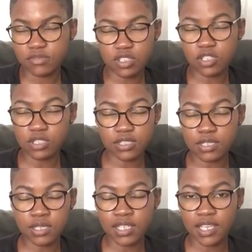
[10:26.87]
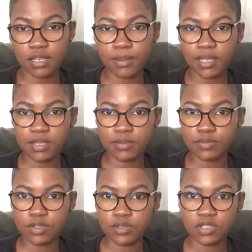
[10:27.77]
she just didn't care about
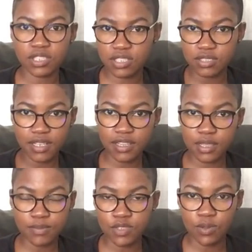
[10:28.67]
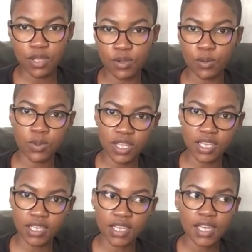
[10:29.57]
them, so she just let them do their own
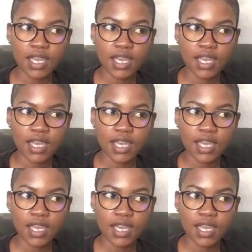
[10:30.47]
thing.